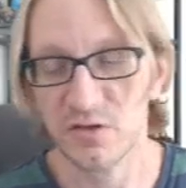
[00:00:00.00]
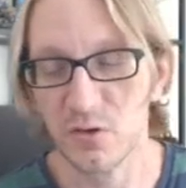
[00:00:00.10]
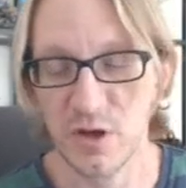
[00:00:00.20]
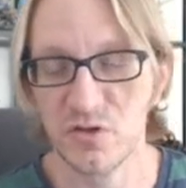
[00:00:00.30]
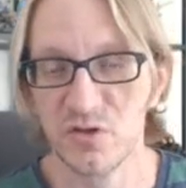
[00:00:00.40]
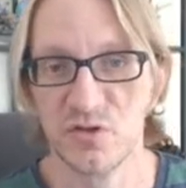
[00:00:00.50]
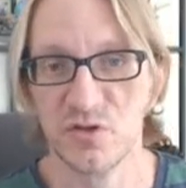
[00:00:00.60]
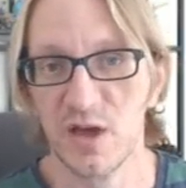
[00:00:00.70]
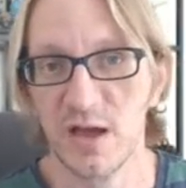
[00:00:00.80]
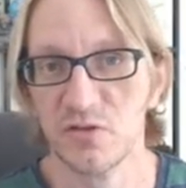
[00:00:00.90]
questions in
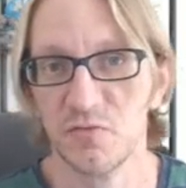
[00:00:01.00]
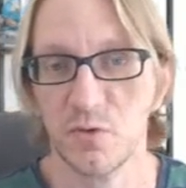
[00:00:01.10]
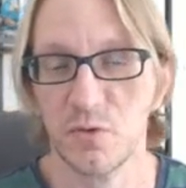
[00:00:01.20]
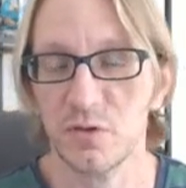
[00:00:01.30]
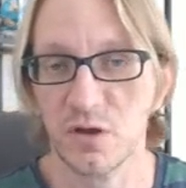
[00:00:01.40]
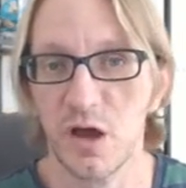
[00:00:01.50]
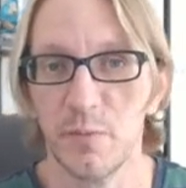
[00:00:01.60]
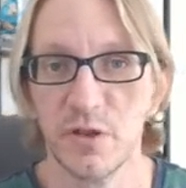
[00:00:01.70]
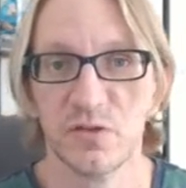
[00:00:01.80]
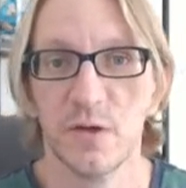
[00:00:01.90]
chat stuff or in the
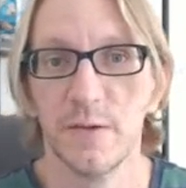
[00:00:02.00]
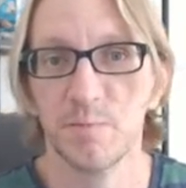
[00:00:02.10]
comments